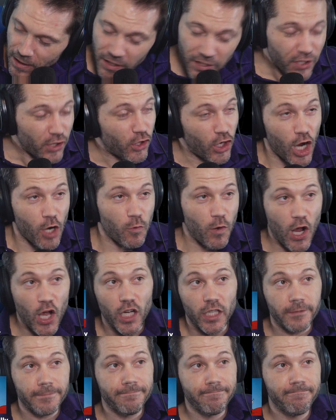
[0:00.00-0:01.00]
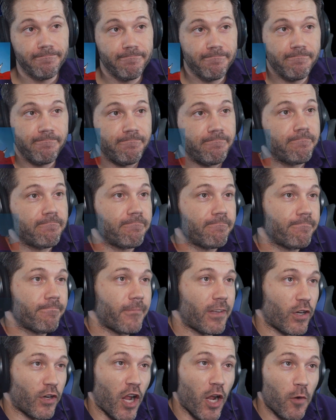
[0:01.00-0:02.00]
You're not wrong.
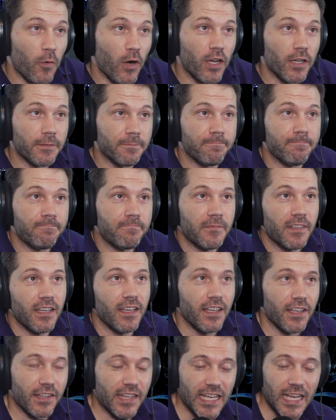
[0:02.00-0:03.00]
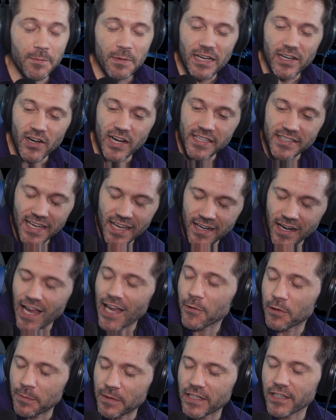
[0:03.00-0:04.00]
You're not wrong. You think I'd be a great dad? I
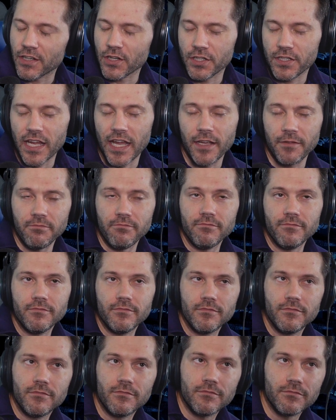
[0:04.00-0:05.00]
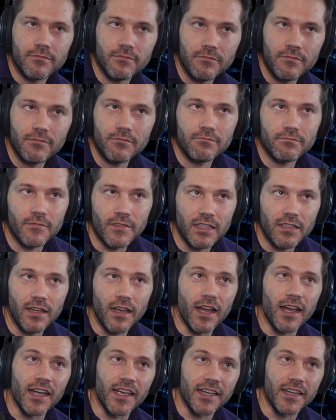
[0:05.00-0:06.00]
would be a good dad.
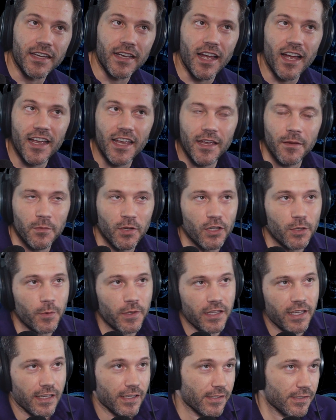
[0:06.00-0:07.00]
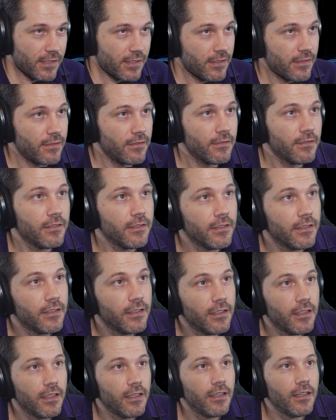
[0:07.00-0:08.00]
I am good with kids.
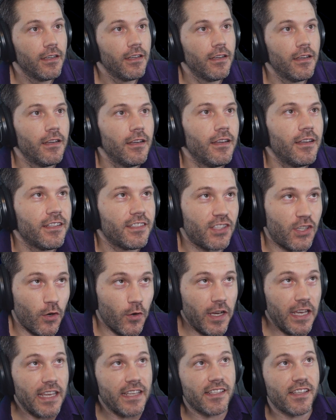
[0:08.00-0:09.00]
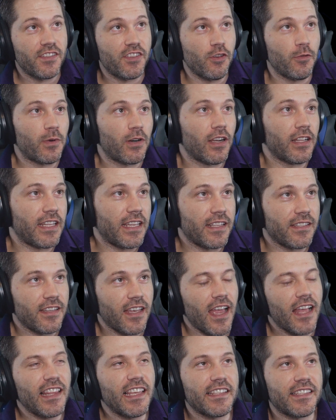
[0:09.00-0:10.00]
Troy is a Zoomer on the
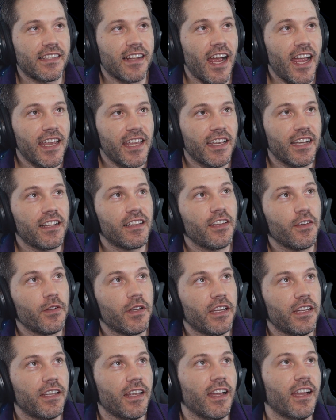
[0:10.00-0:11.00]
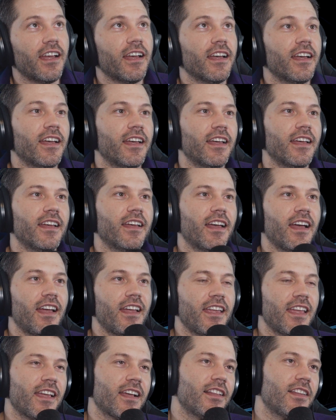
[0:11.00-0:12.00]
inside. Listen, I included
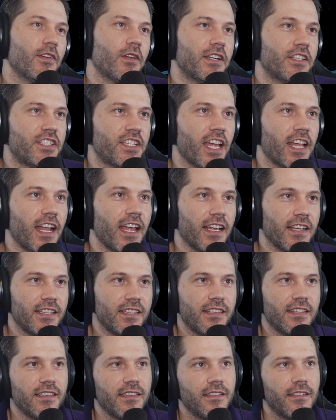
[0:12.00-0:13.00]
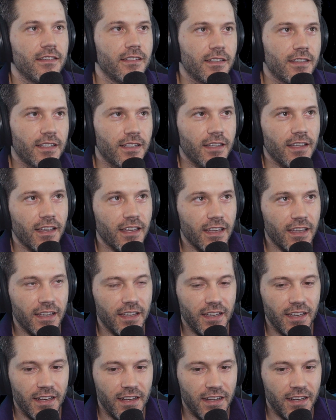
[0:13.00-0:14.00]
Gen X,
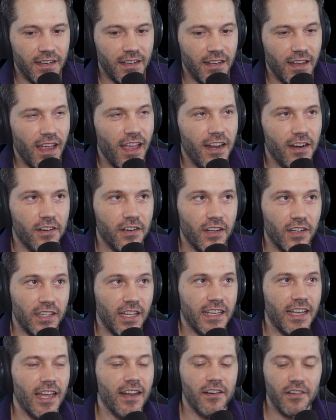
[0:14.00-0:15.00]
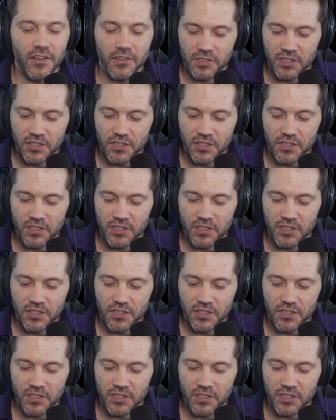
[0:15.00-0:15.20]
and I don't know